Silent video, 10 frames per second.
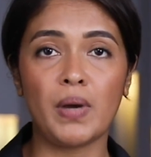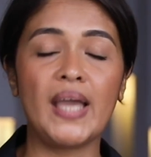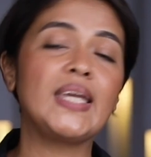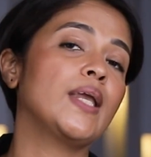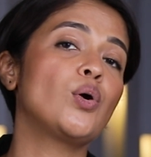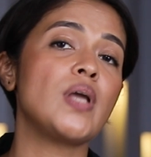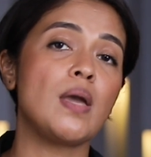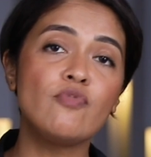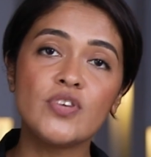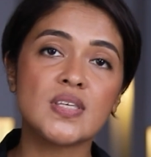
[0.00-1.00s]
I cannot
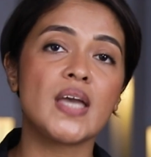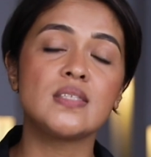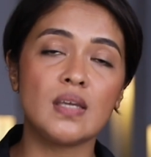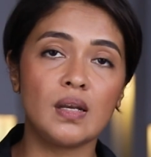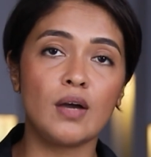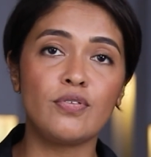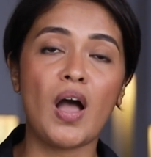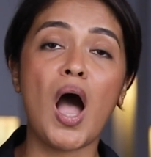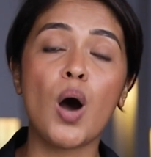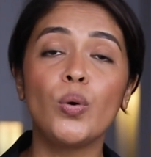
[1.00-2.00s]
emphasize enough
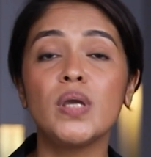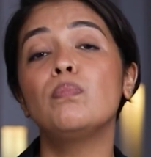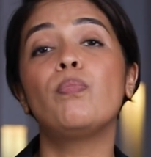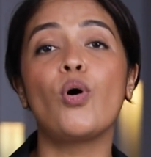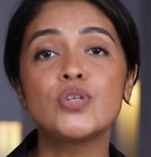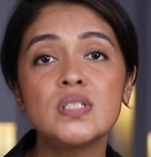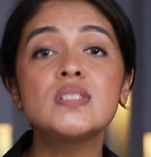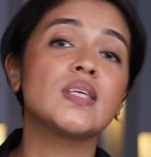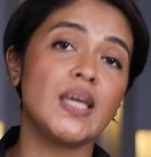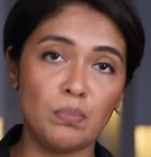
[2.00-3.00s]
how important
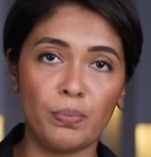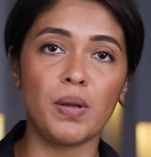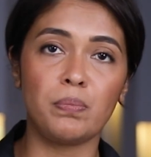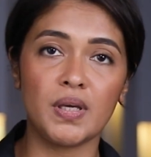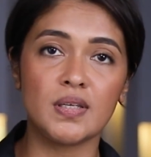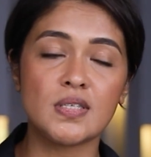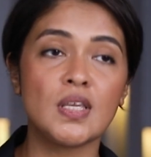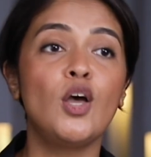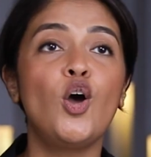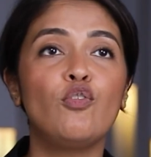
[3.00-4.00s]
skin prep is
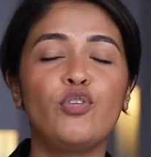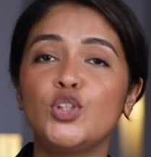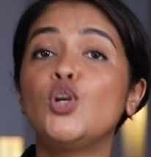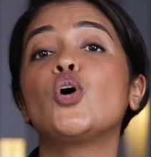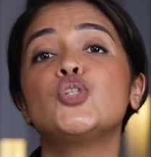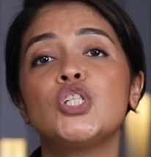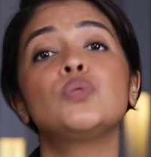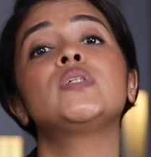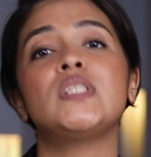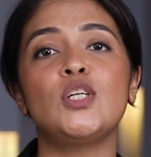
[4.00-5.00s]
for the
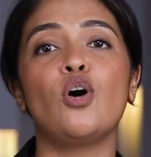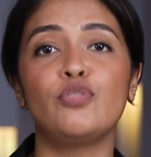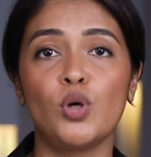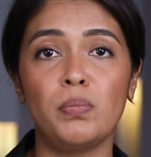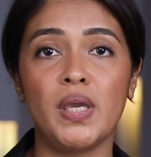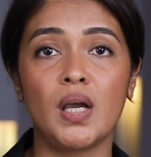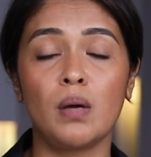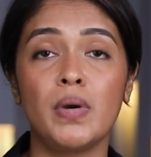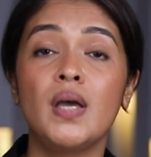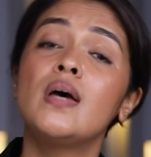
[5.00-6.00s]
longevity of your
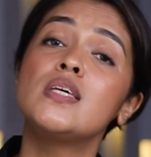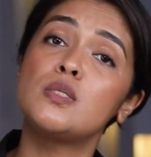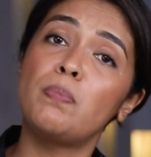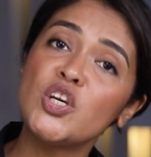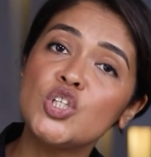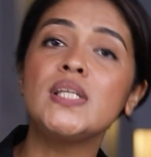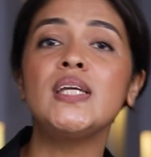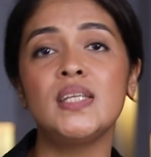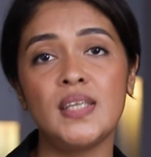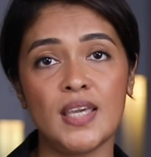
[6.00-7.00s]
makeup,
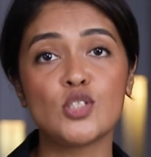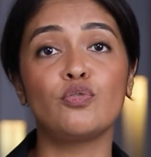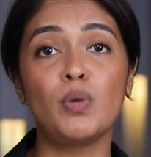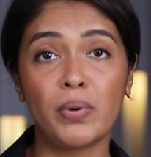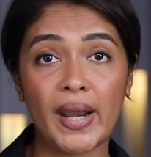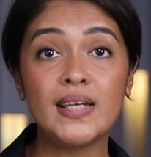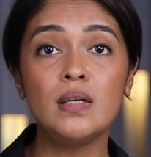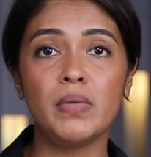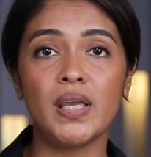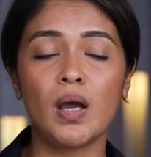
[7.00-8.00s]
especially in case of a bridal
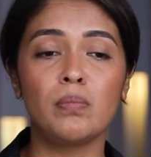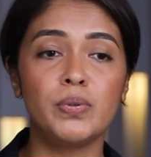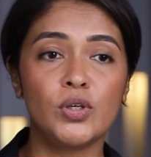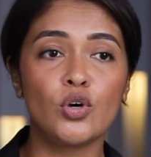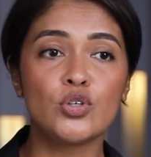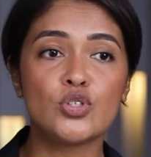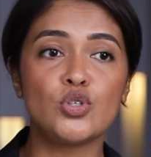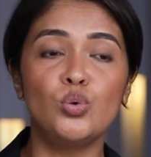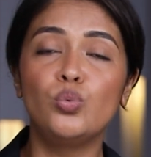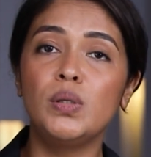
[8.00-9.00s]
makeup, because
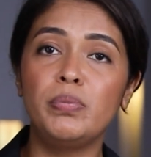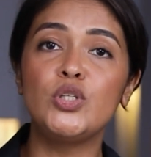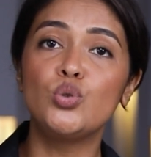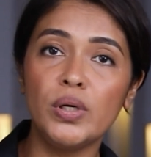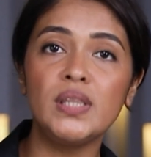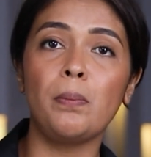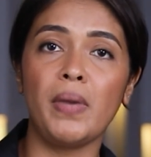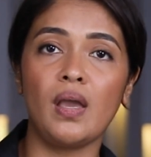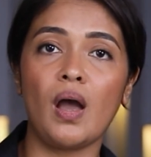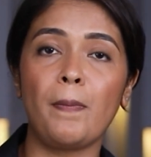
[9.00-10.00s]
you will be doing the
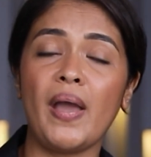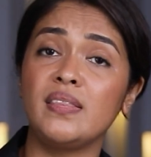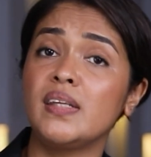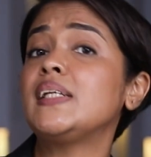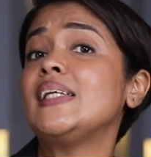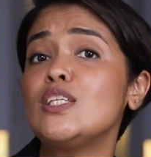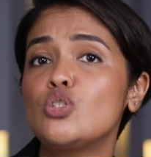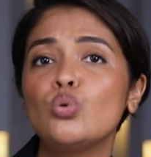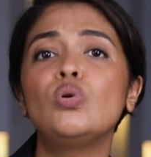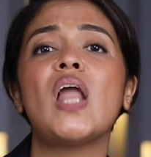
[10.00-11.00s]
makeup and then it
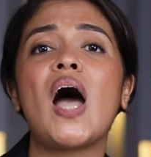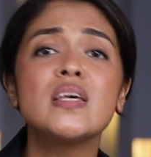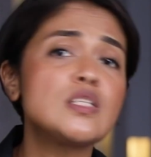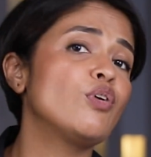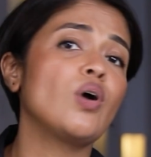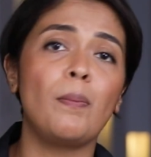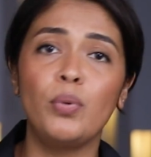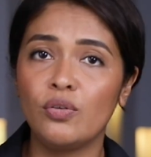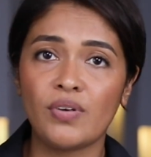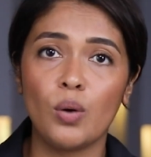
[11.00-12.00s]
needs to last for a
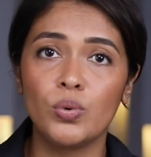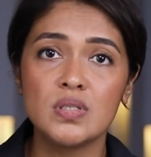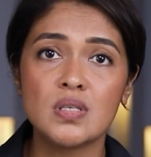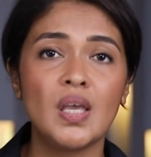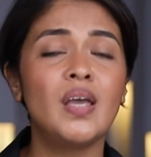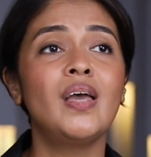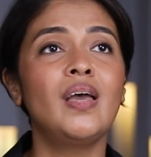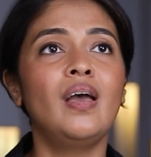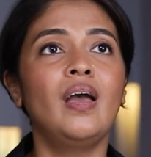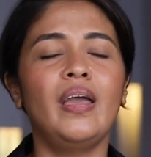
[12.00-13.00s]
couple of hours.
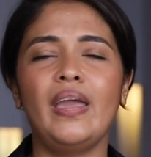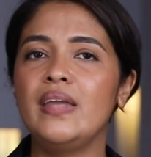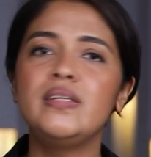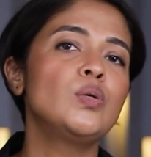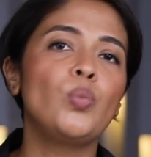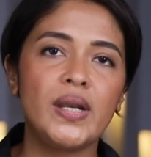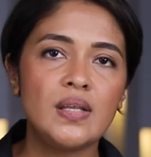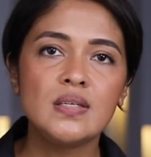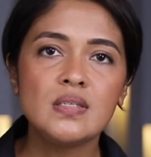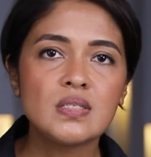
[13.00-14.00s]
Indian
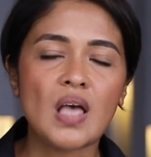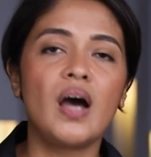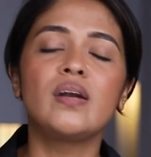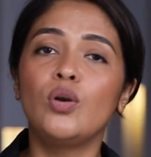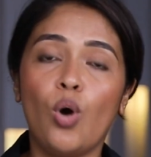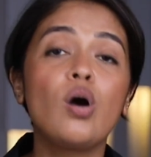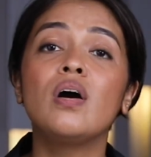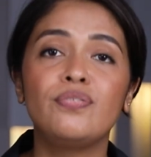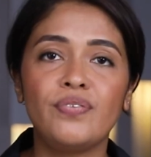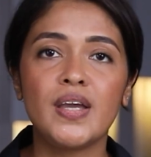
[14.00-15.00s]
weddings are a long
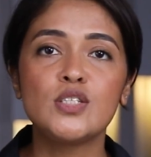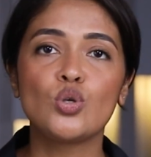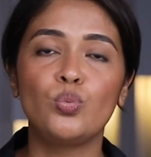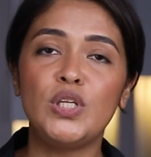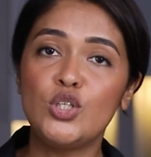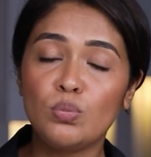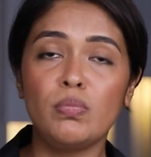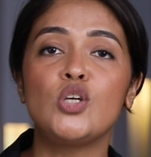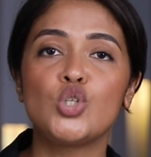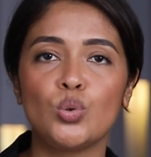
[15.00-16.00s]
affair, so we need to
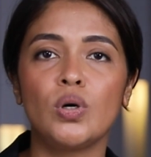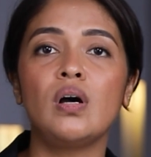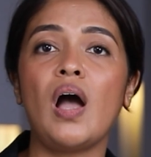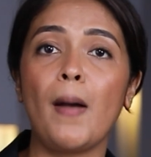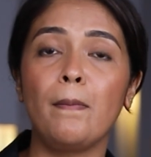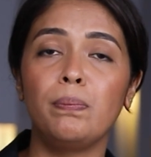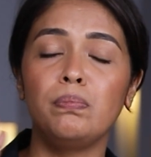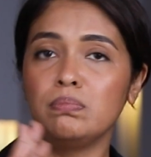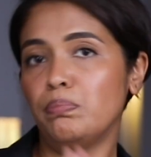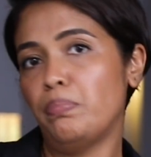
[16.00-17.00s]
make sure our
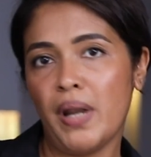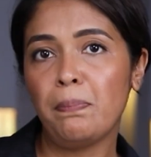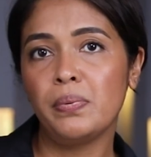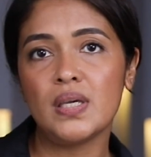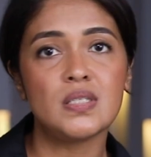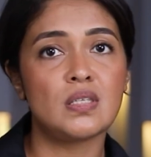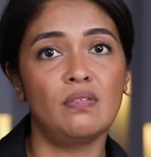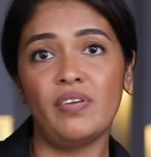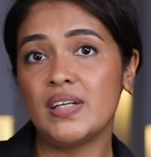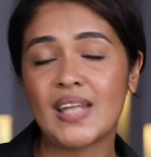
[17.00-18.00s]
prep is
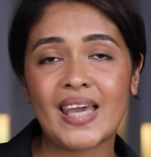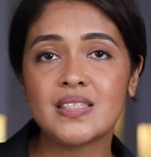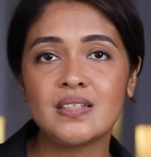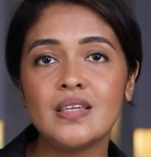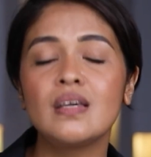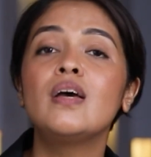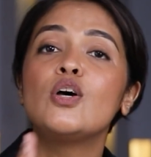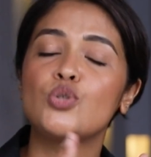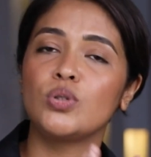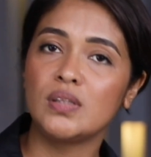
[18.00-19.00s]
fantastic
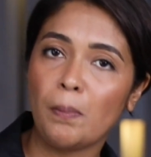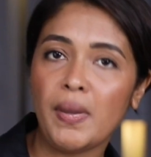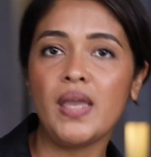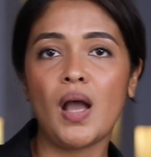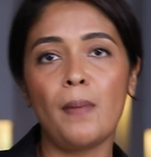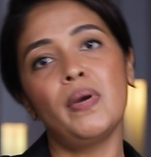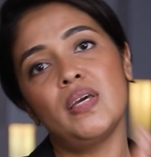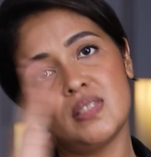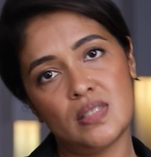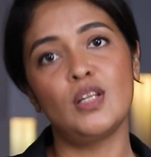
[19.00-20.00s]
so that the makeup
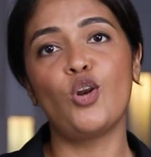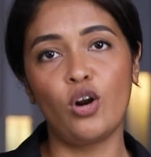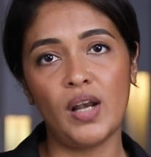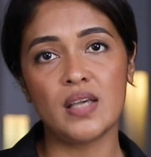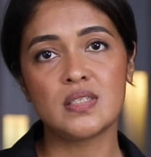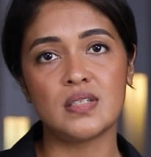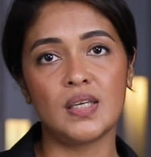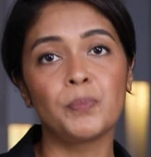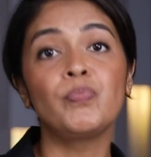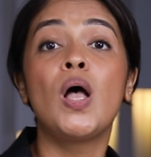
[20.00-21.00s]
is long lasting.